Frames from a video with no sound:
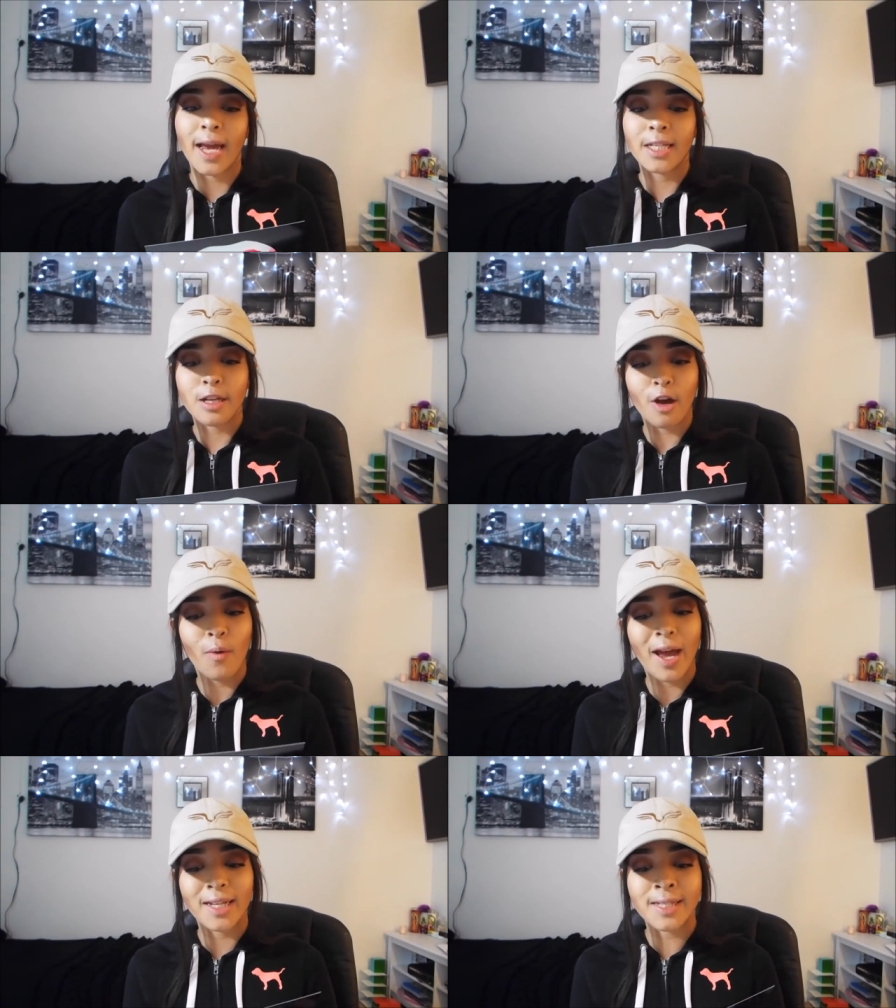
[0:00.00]

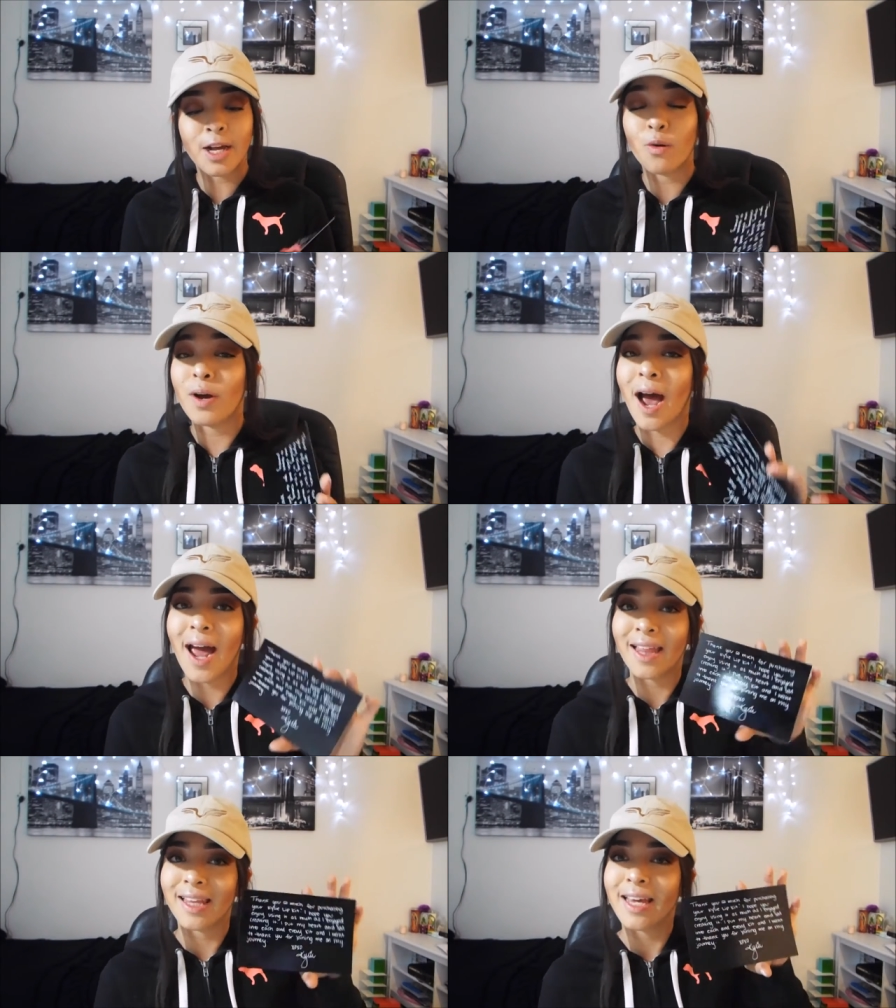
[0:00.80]
XOXO
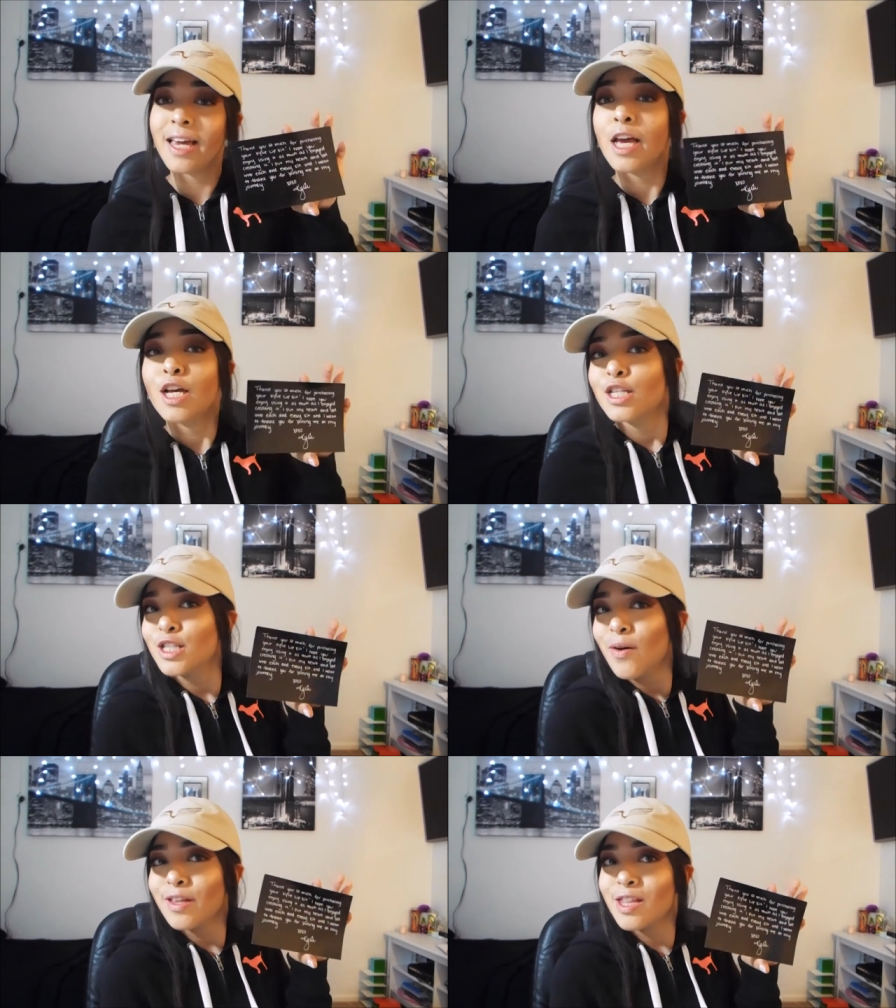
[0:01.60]
Kylie."
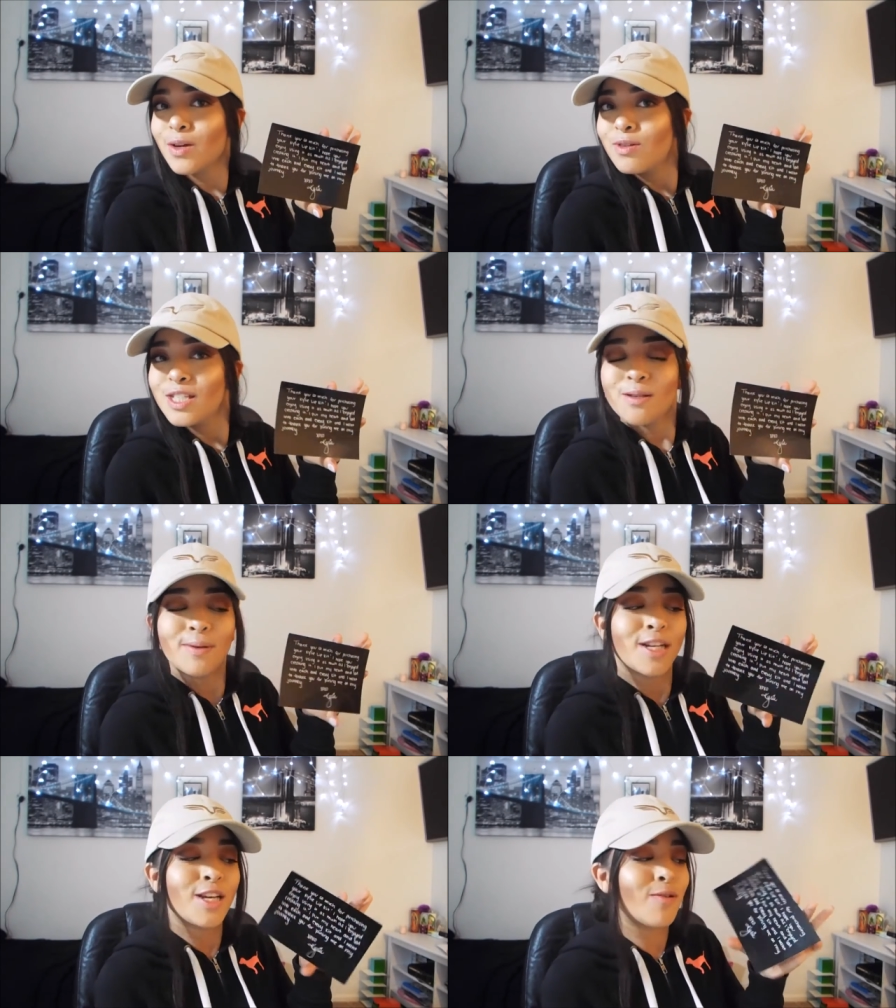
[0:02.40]
So I thought that was
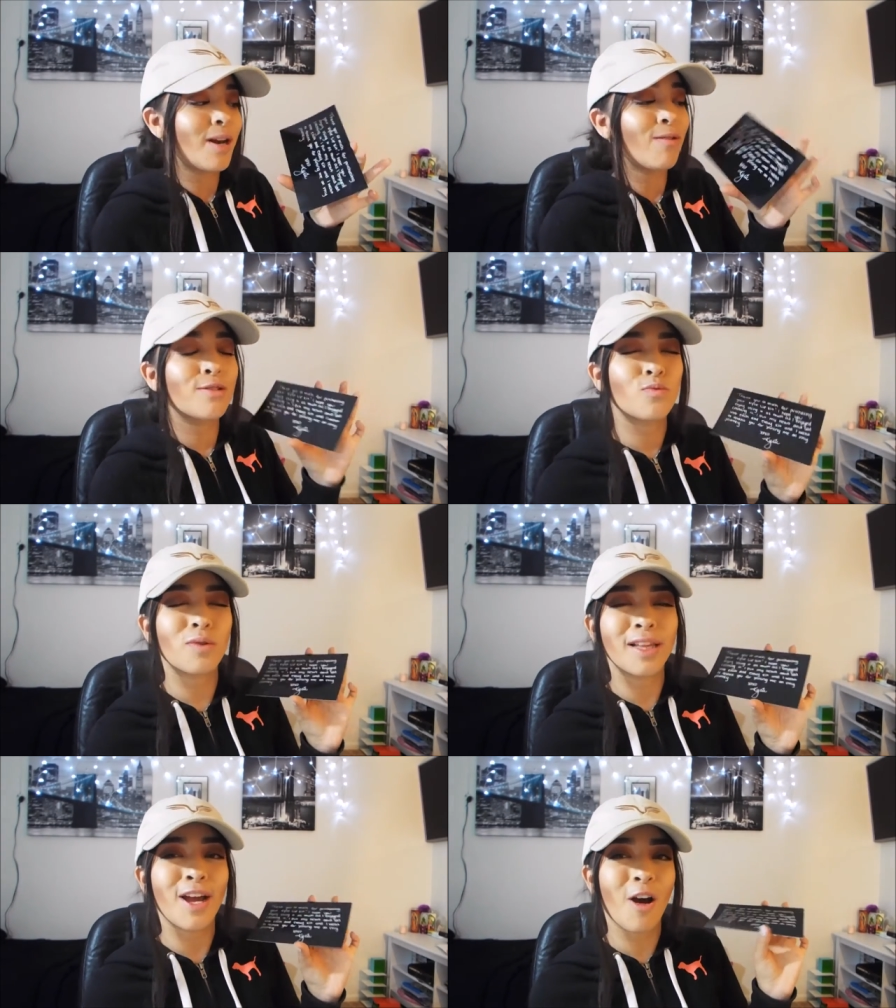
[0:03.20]
super cute, and I was
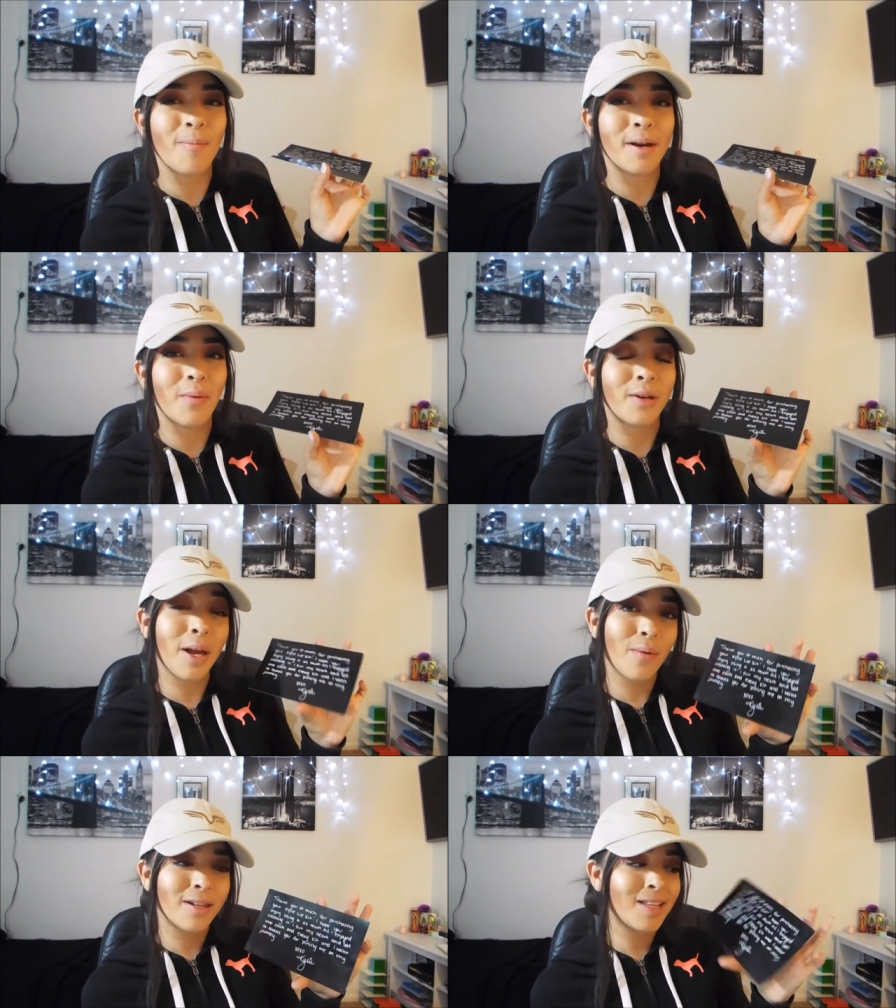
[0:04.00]
really hoping I would
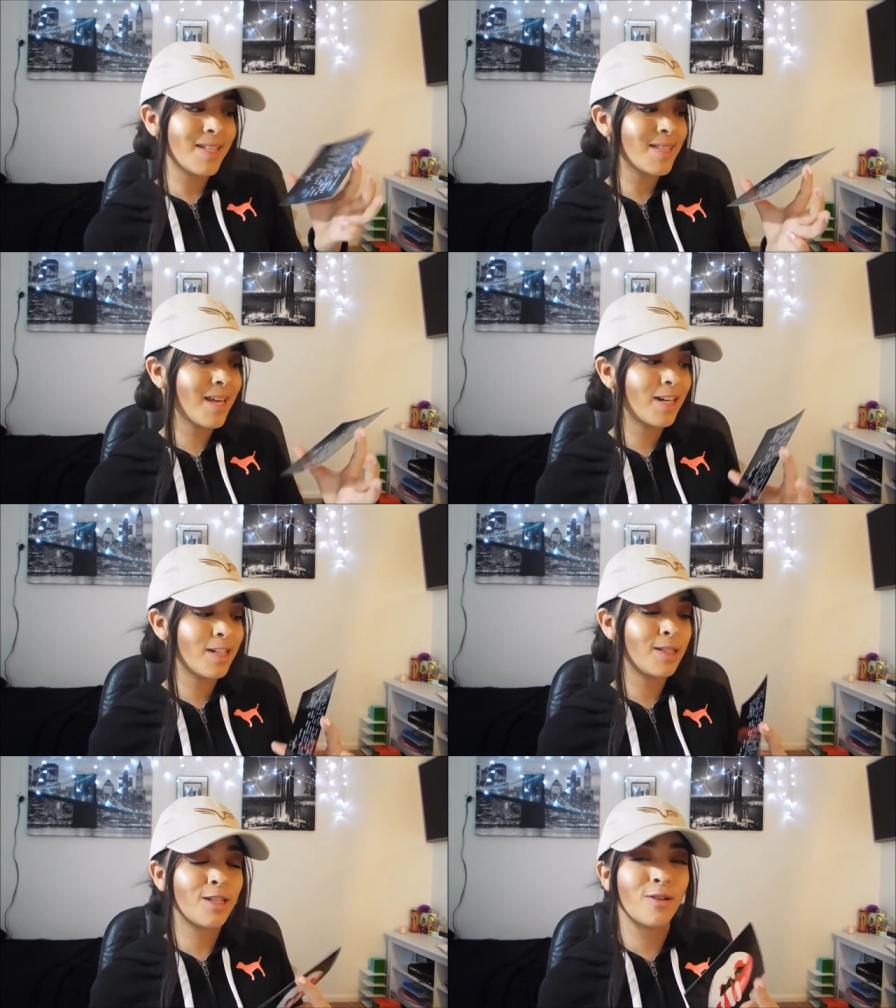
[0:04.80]
get one of these
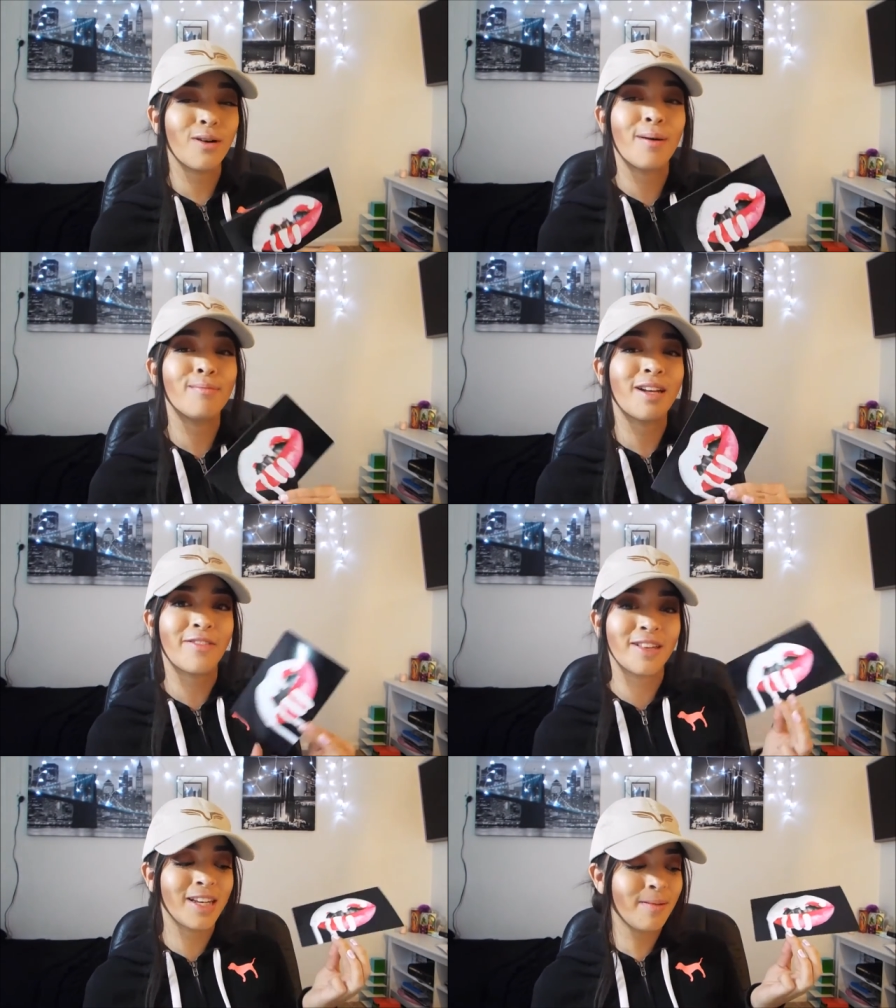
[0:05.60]
letters, so I'm
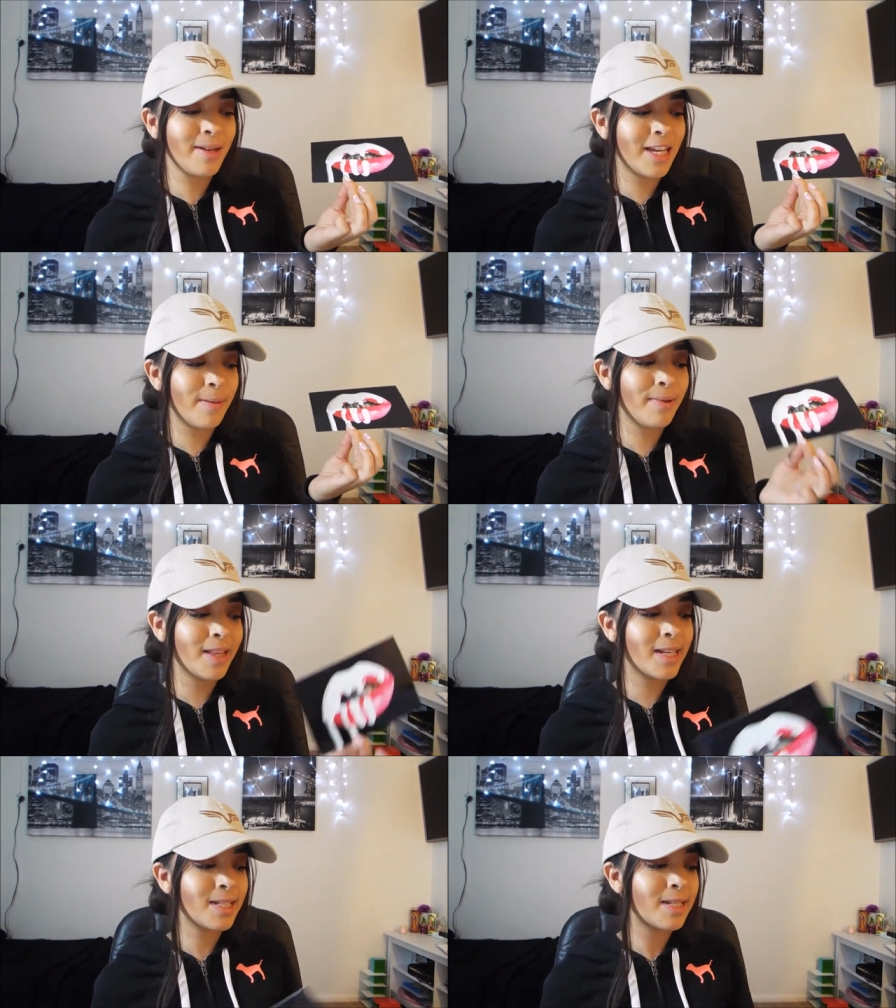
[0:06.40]
definitely going to be keeping
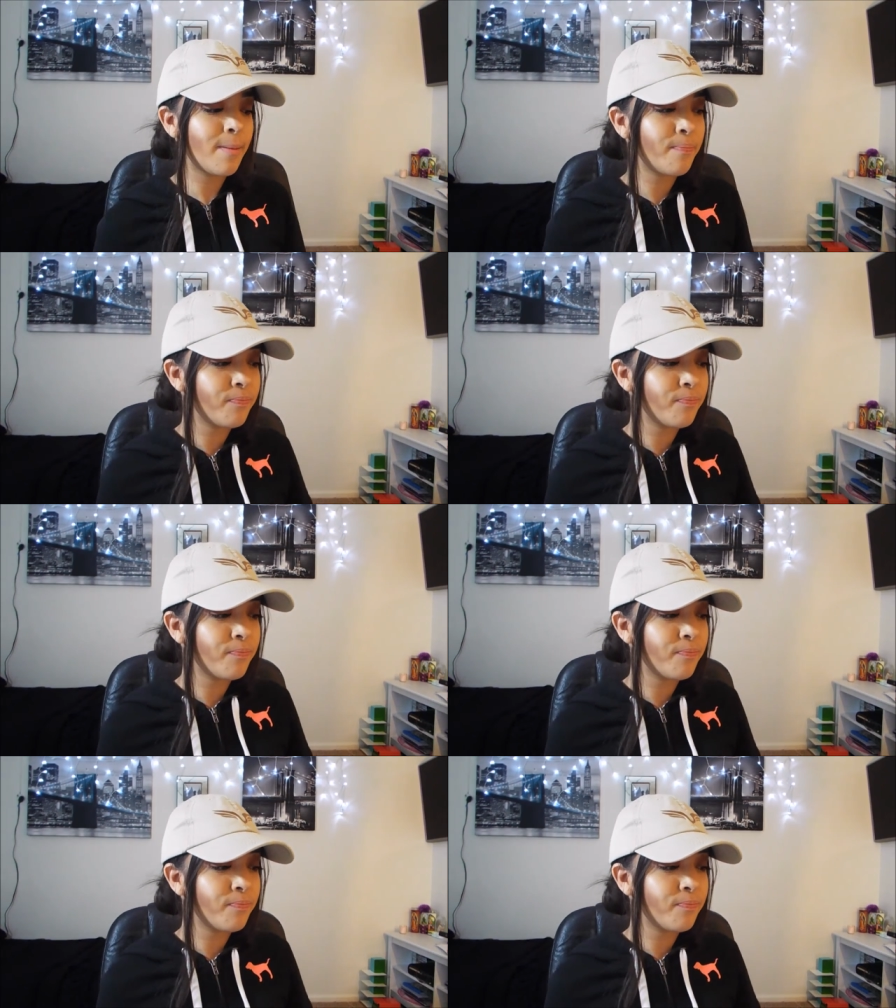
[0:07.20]
this.